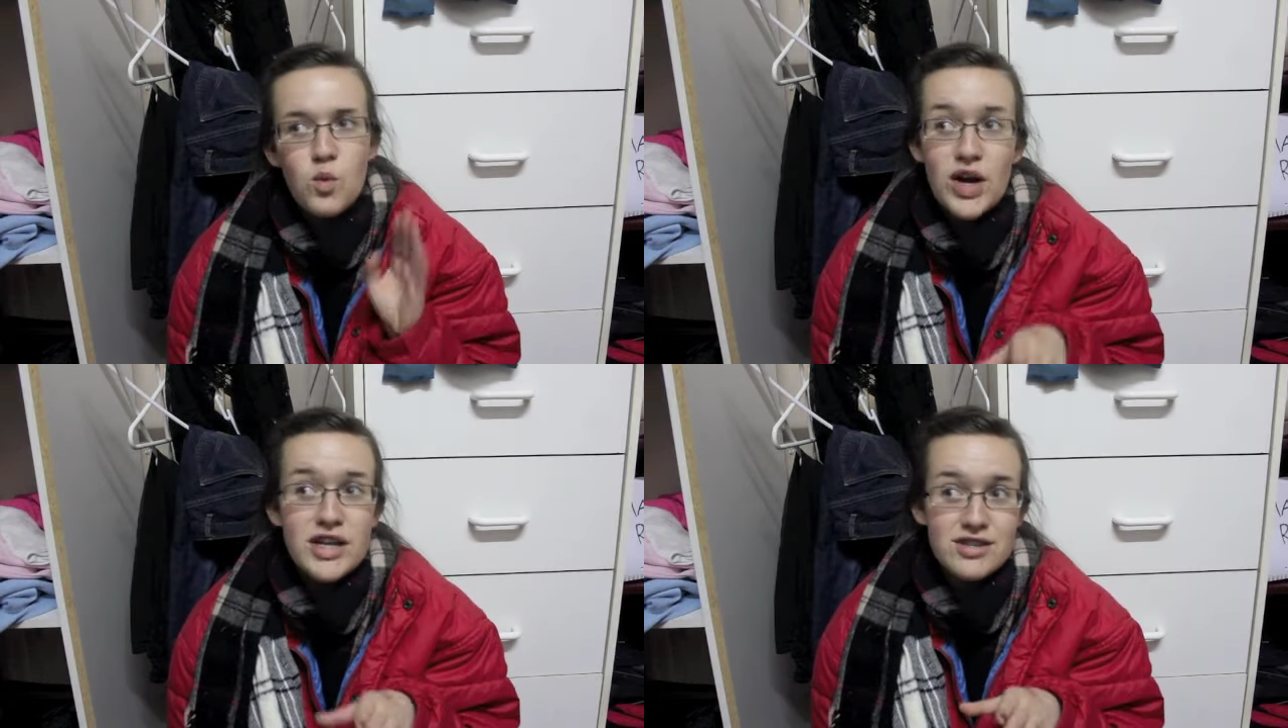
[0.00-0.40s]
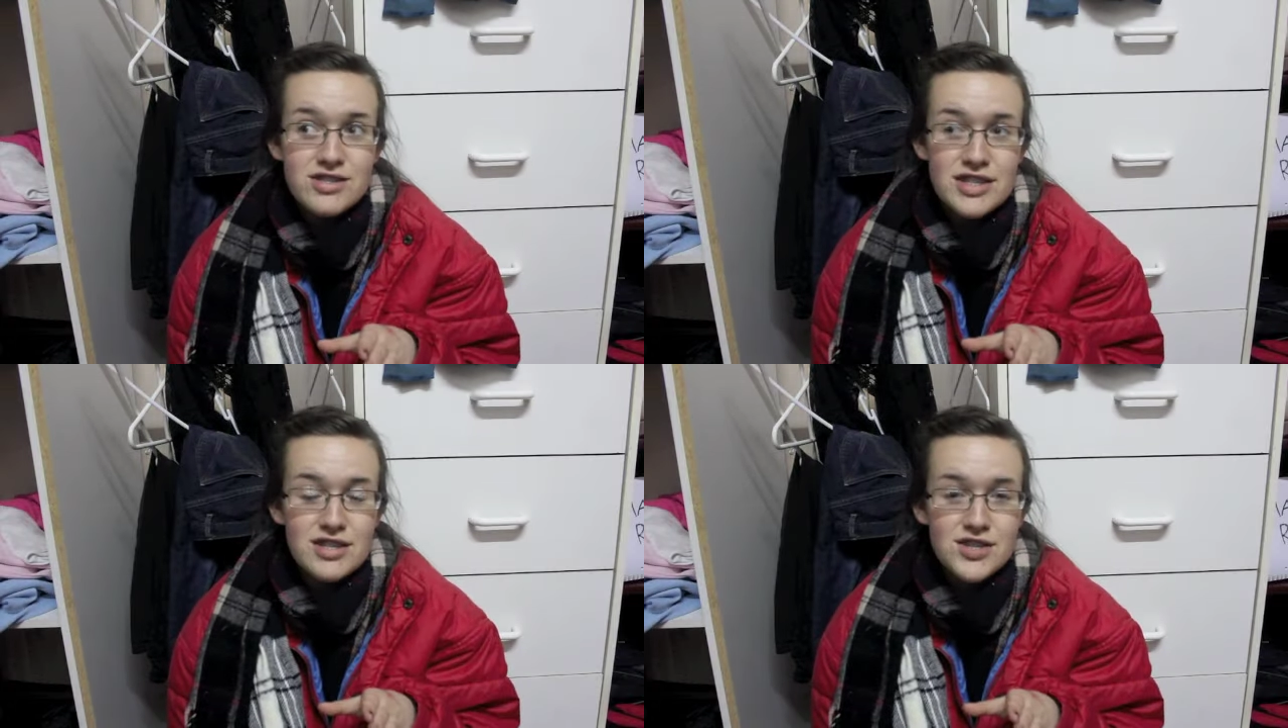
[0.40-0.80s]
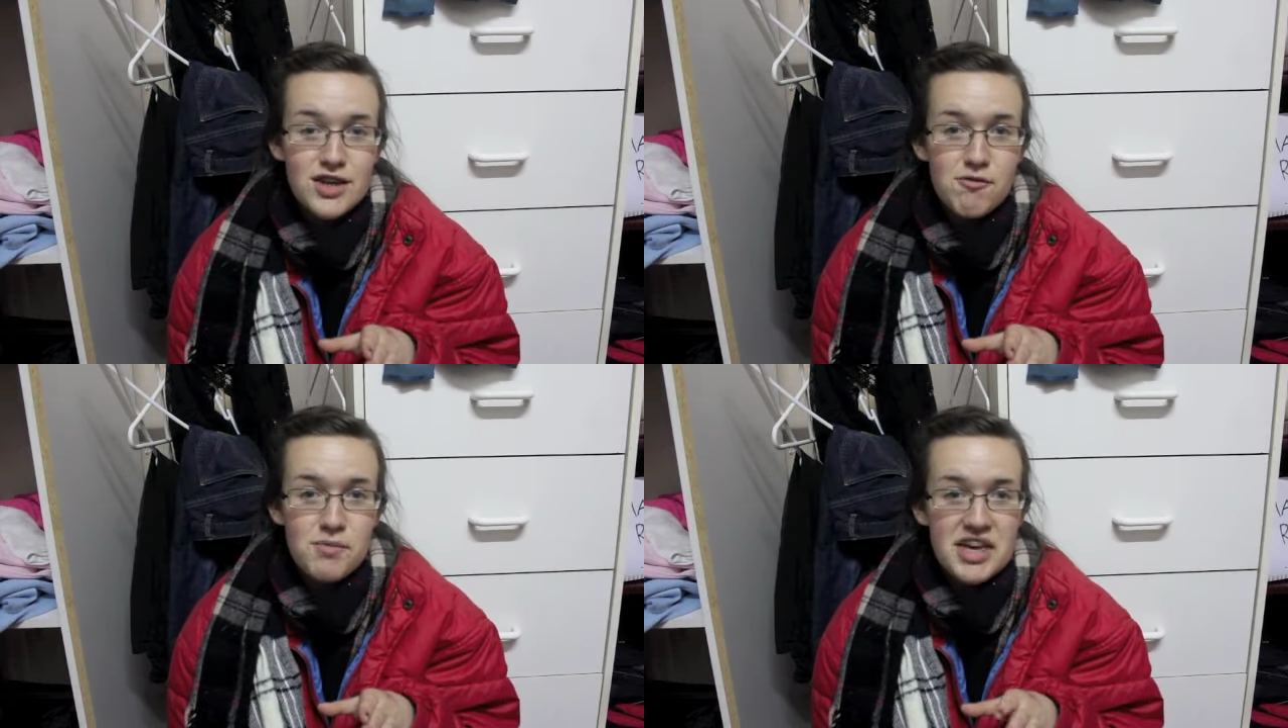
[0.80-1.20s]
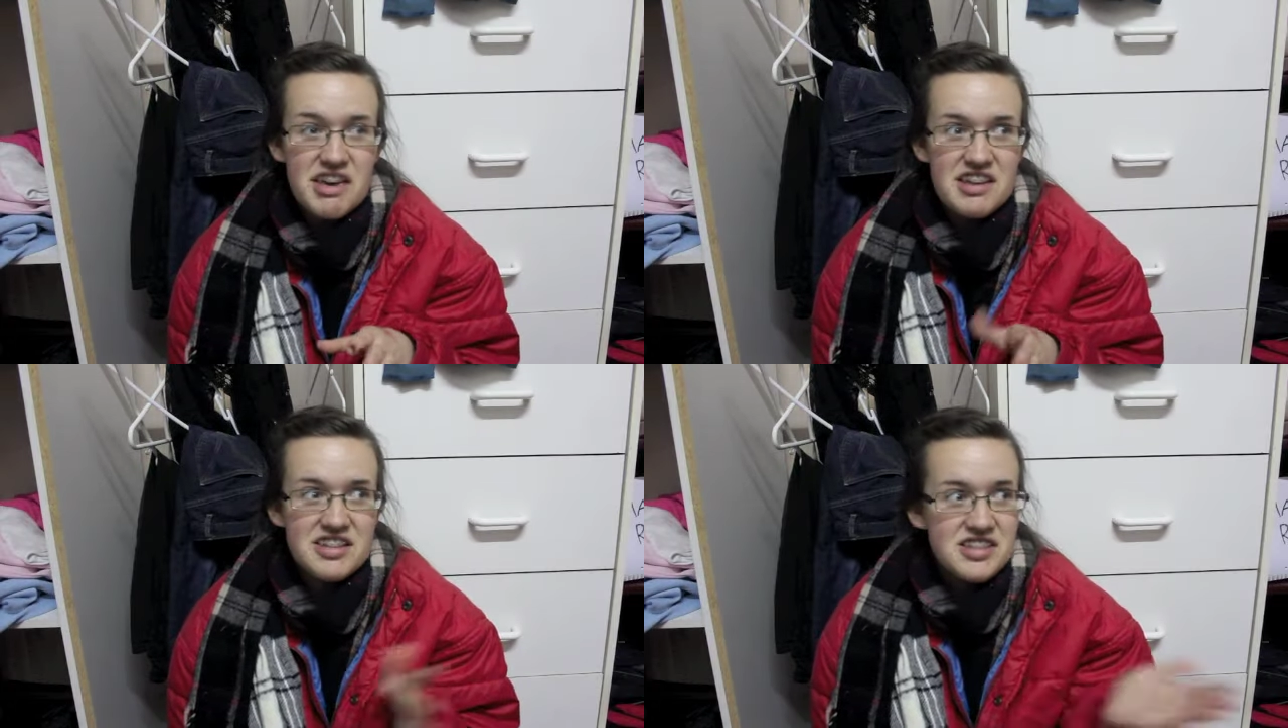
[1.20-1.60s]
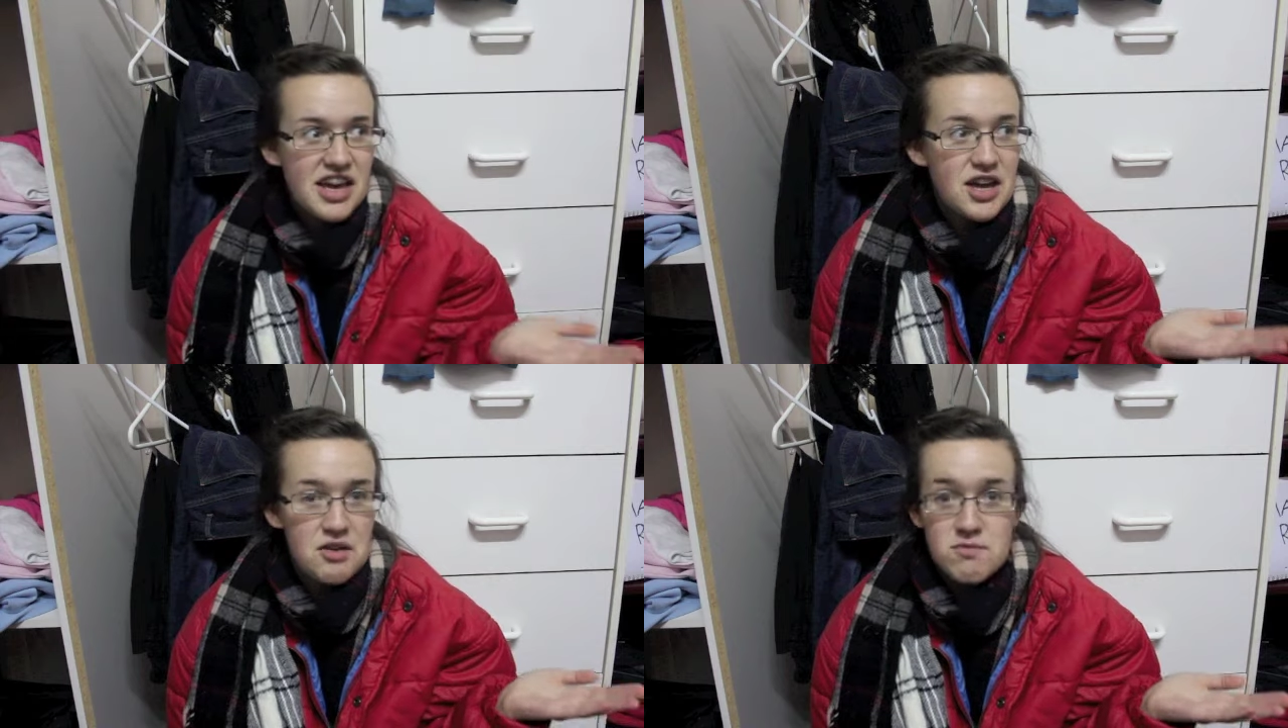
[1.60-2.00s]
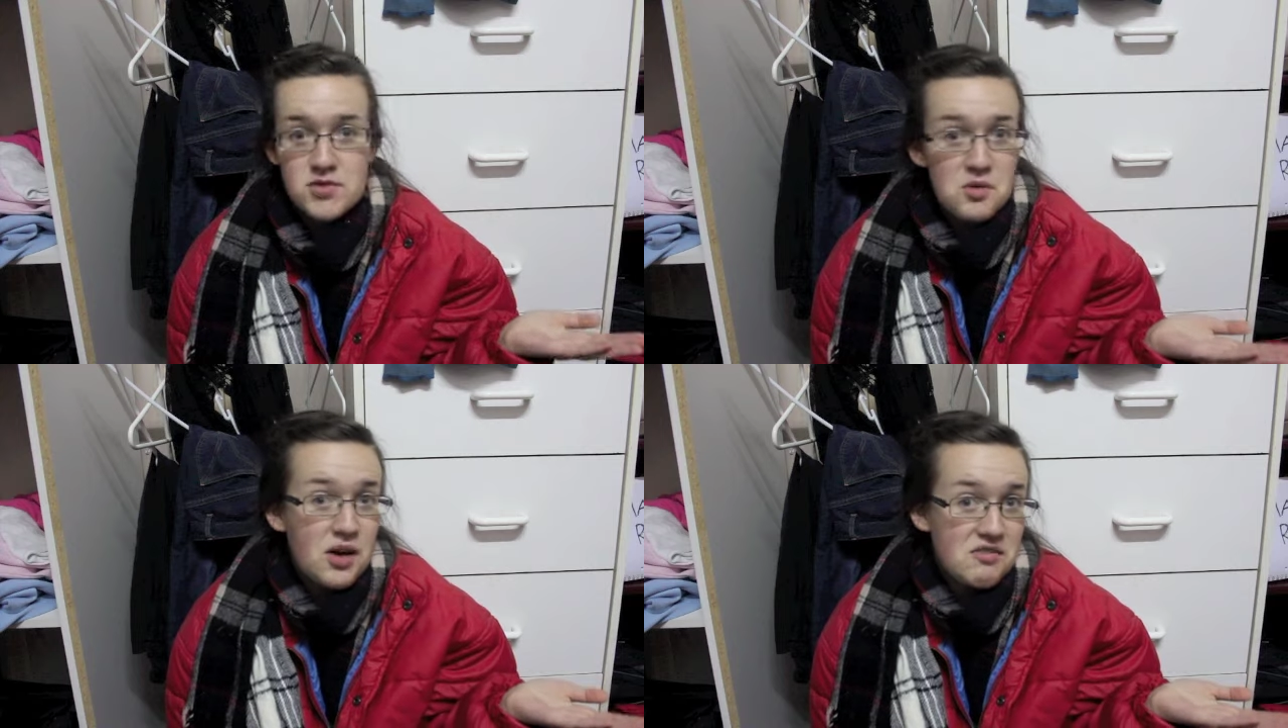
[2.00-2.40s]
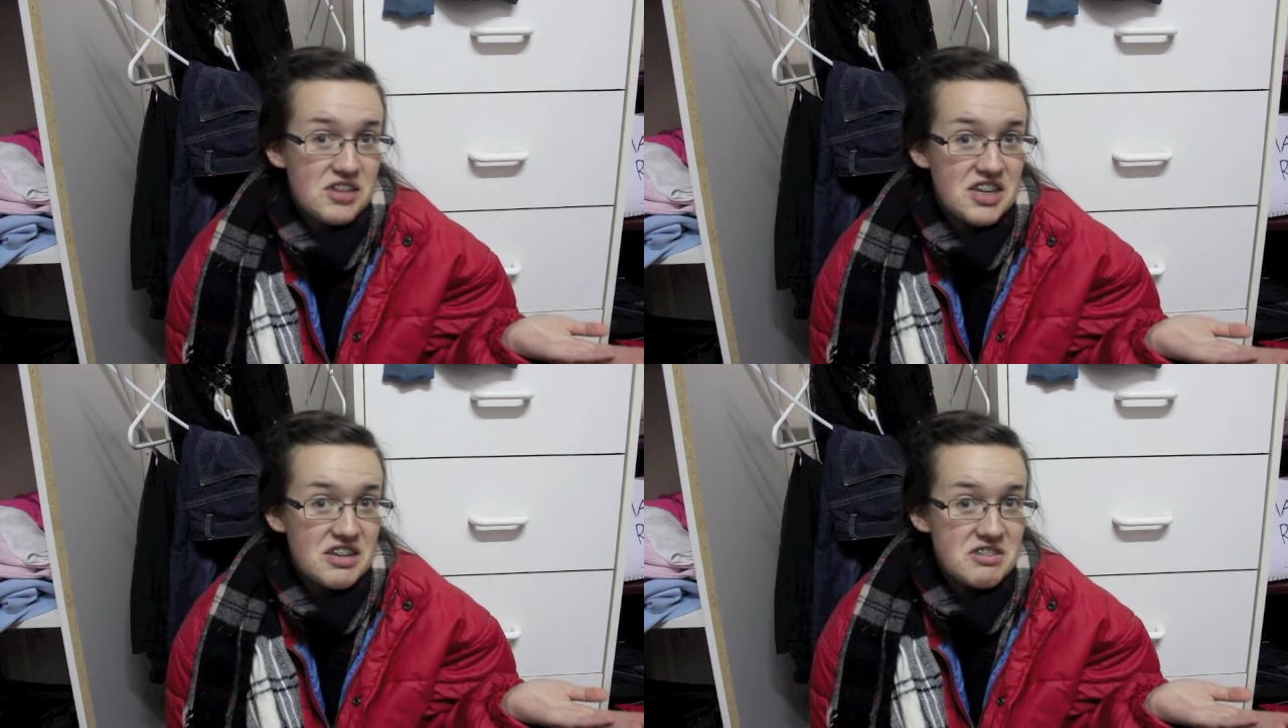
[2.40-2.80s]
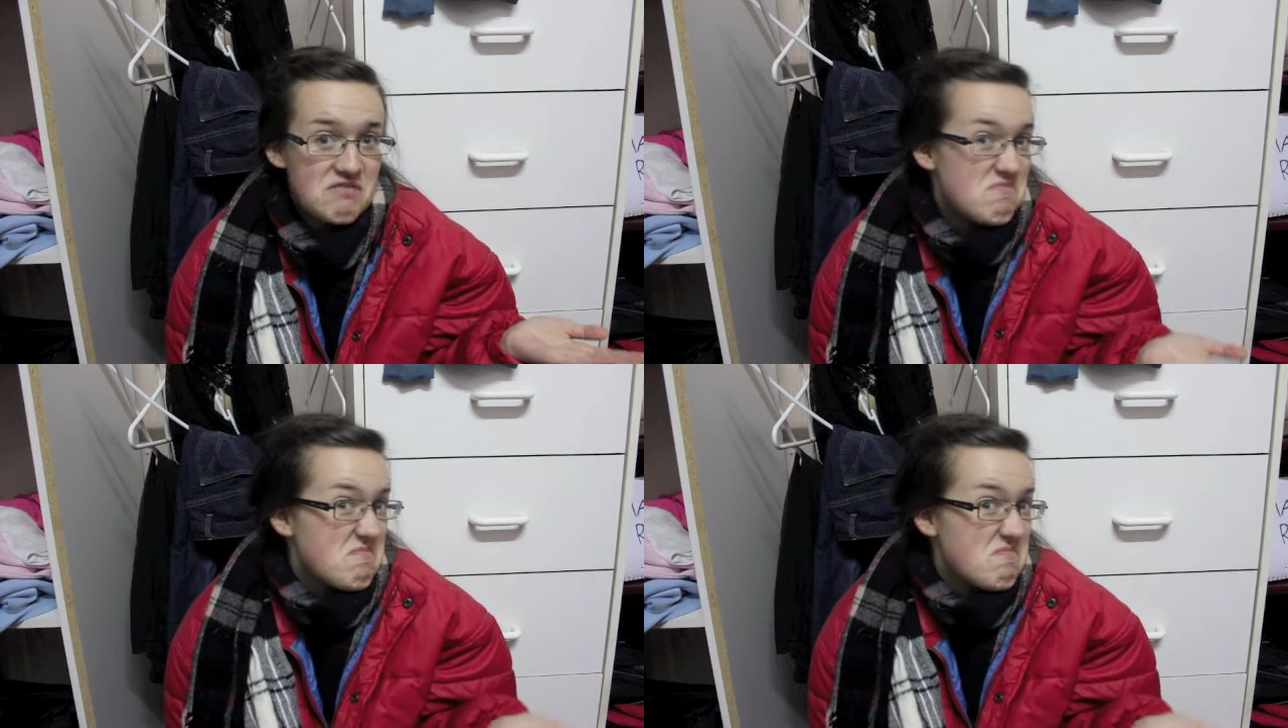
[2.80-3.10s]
Where do you see yourself being in say 12 years?